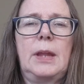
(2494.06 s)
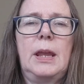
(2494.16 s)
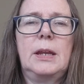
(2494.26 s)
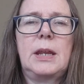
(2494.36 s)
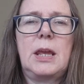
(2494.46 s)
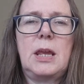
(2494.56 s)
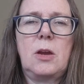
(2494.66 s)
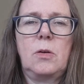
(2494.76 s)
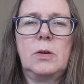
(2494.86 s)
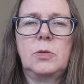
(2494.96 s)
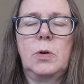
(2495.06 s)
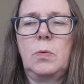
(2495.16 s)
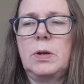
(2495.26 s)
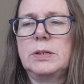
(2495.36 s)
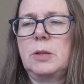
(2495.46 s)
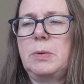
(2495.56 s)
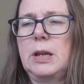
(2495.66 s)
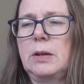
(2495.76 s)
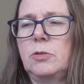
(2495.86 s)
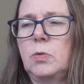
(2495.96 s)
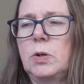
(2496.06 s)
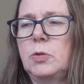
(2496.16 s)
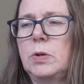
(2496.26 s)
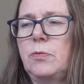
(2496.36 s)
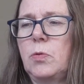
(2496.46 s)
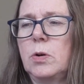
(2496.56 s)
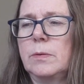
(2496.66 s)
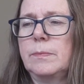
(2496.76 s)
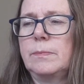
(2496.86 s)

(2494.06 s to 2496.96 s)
And here is where it was at the beginning of 2024.